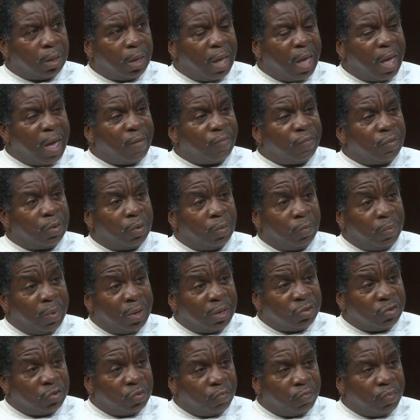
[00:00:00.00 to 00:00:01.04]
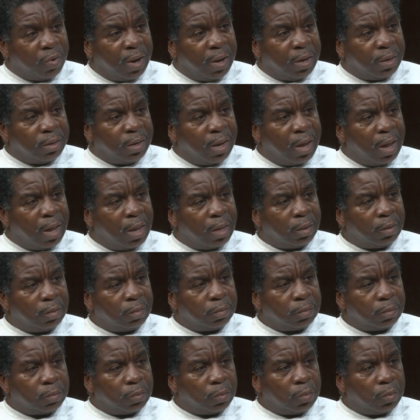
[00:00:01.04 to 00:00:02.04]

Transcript: having a mental breakdown